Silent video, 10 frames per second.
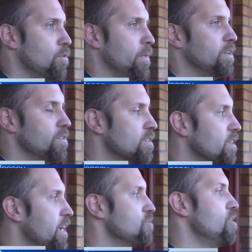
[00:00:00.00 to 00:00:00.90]
Oh my
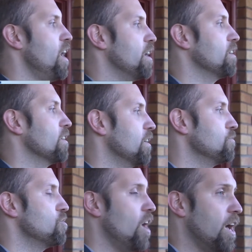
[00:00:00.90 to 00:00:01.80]
goodness, I got shot.
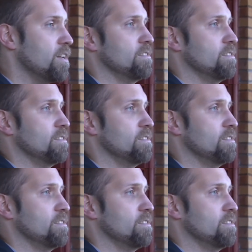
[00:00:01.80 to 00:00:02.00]
I've shot.